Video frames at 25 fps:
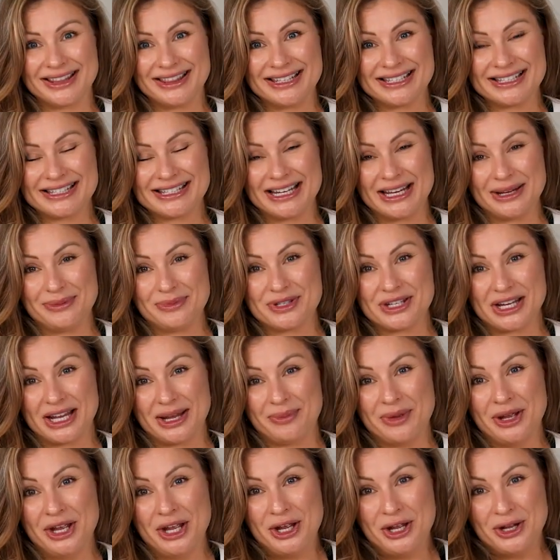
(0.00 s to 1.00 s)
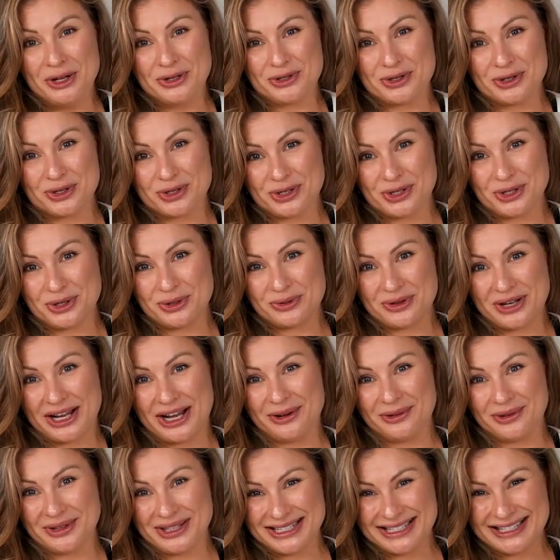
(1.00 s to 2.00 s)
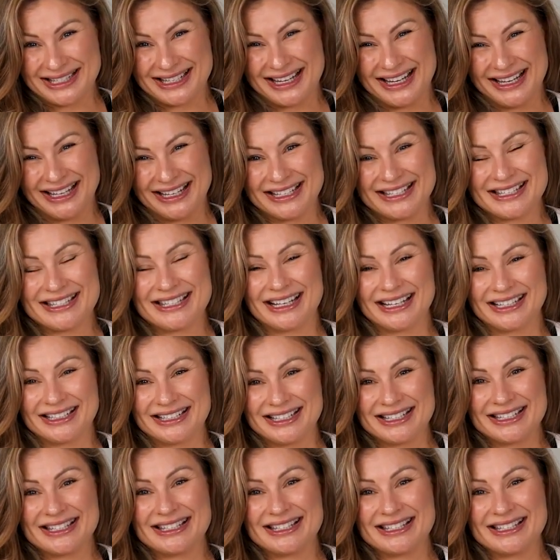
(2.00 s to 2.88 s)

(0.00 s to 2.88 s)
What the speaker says: at the same time to show how the skin is sucked